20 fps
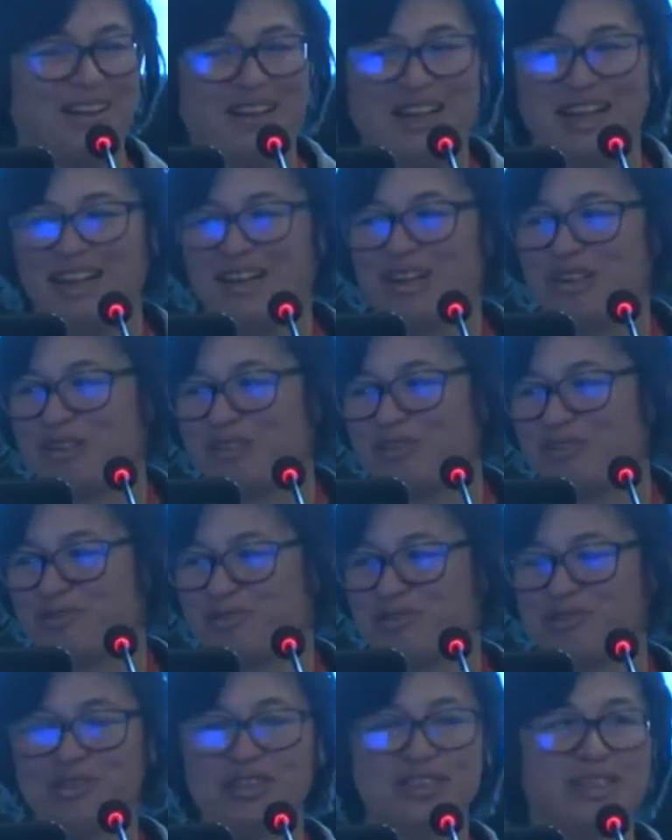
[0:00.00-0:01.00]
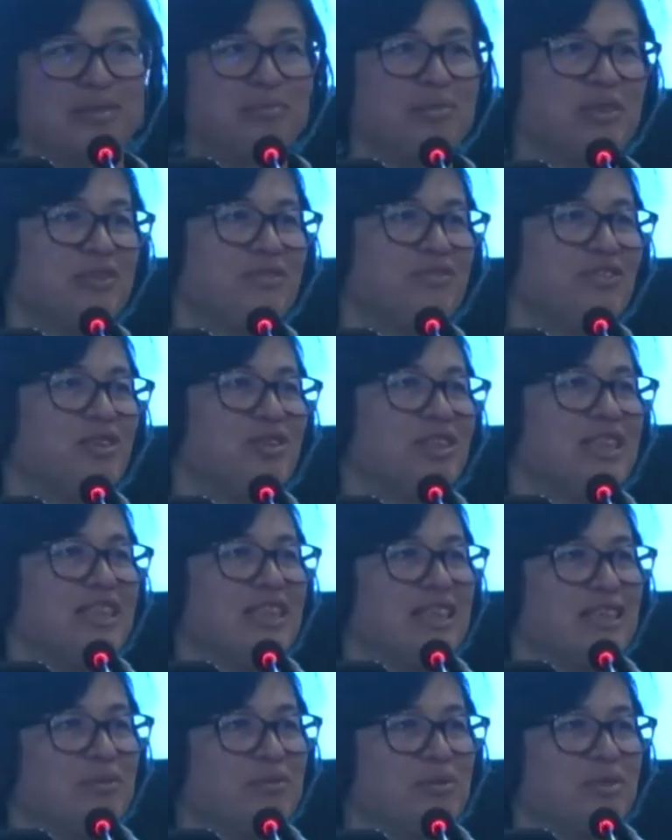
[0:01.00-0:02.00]
a full number of
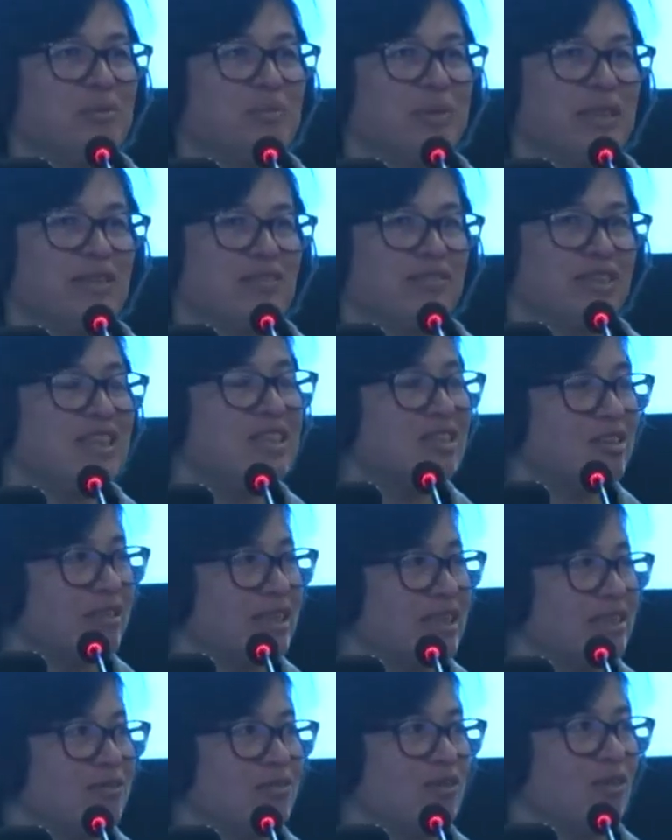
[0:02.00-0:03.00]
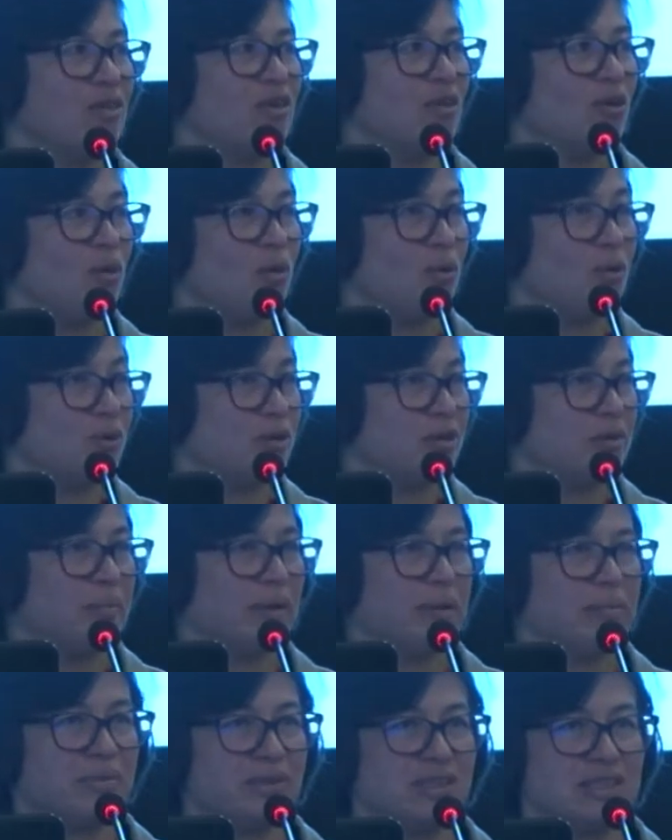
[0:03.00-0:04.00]
dossiers would be of interest for all the
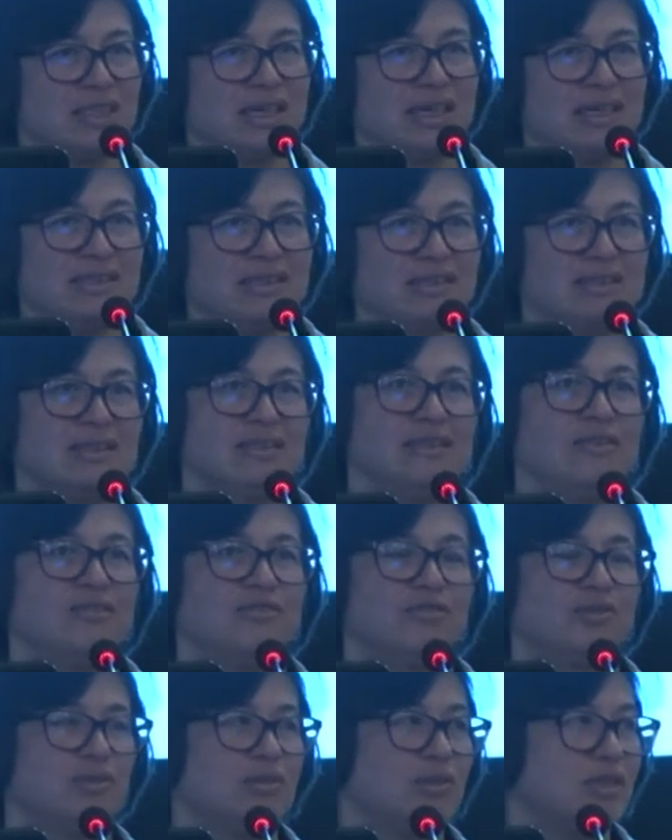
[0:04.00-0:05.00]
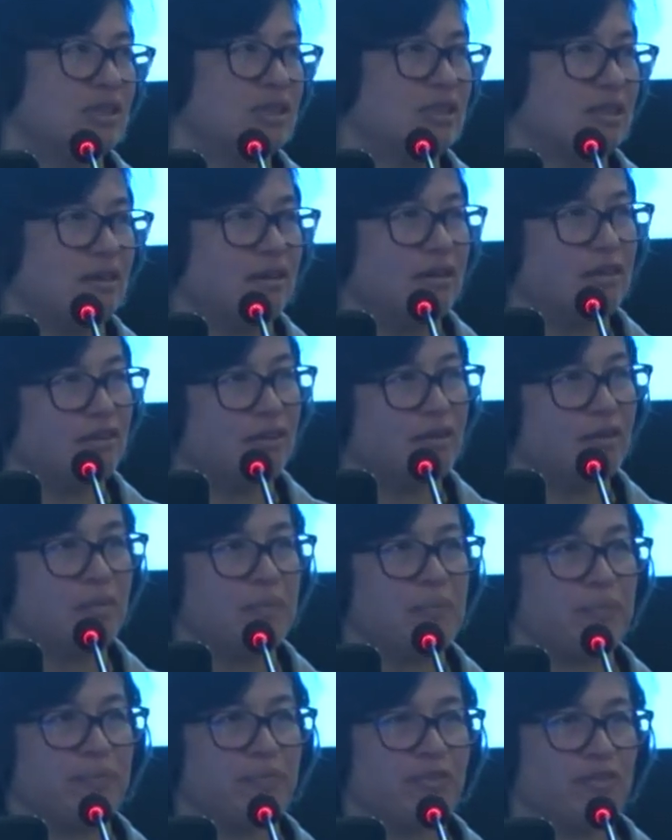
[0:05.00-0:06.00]
member states and of course
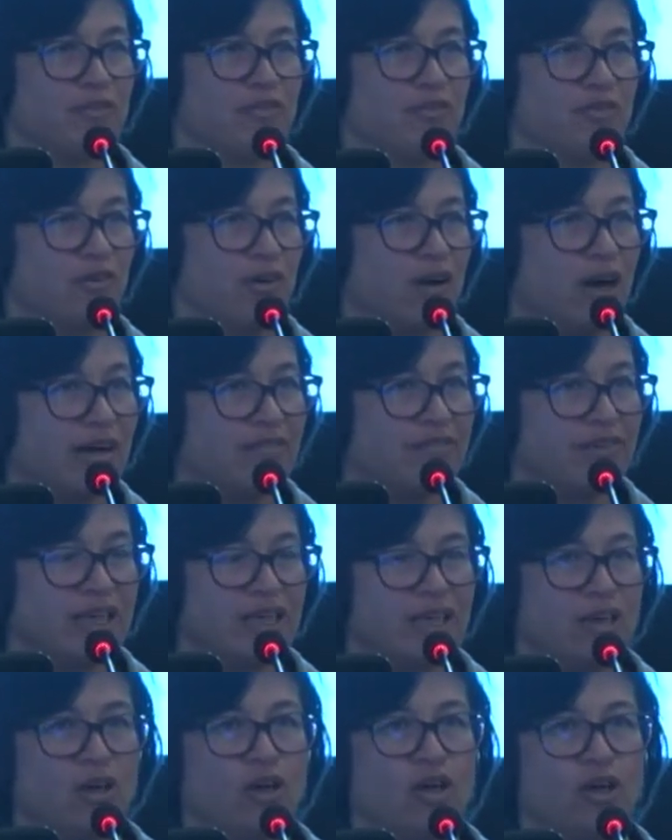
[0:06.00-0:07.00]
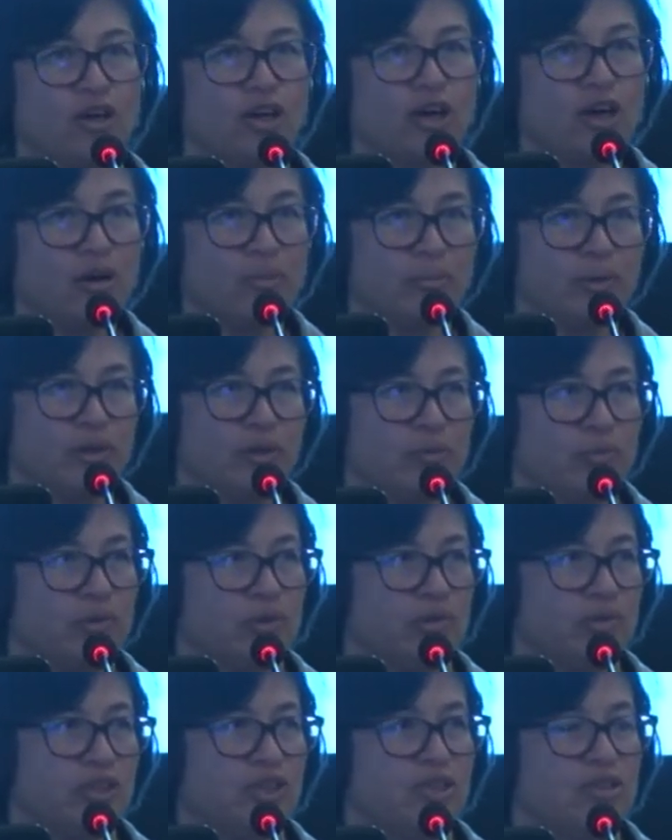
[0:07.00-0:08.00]
um, for having a, a, common
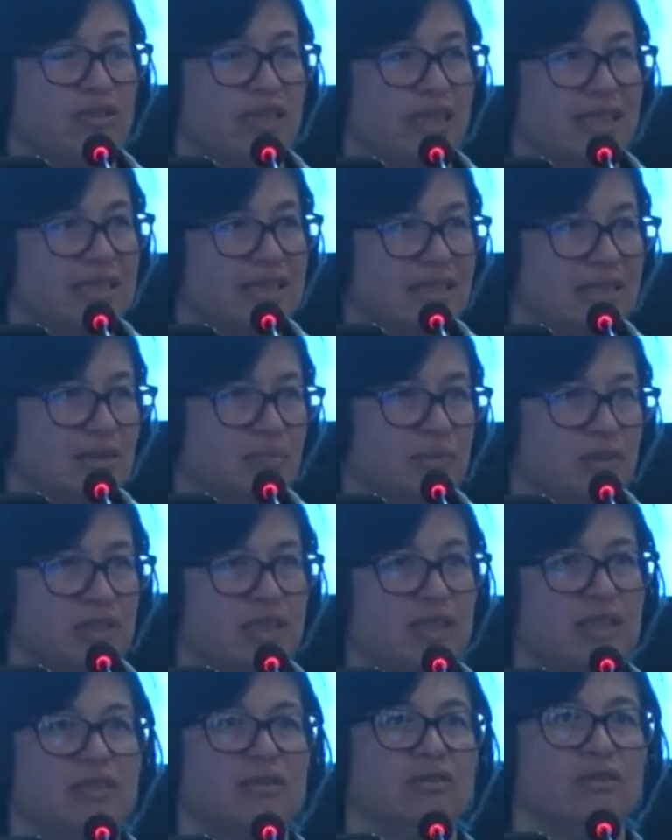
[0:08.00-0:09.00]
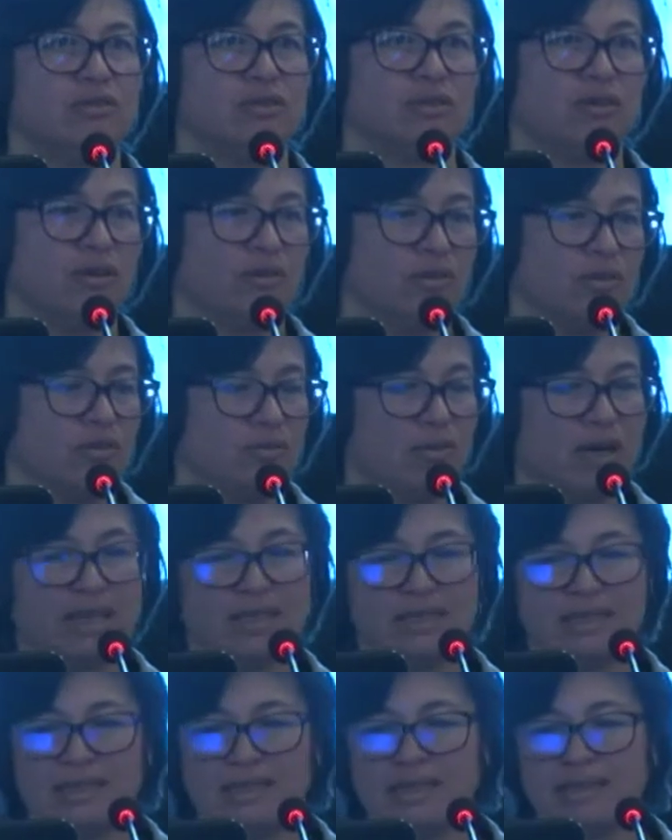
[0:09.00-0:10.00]
approach on assessment and on, on
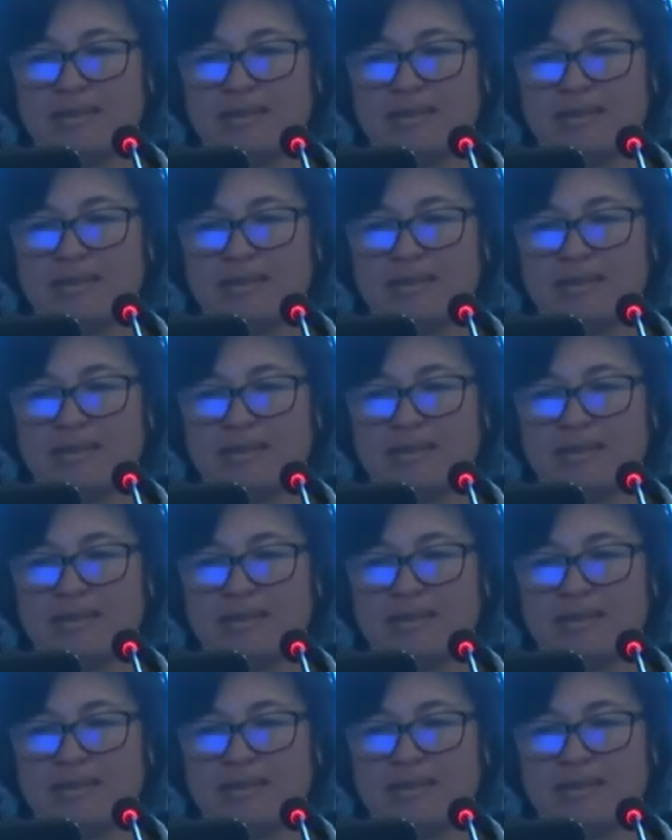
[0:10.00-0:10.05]
writing.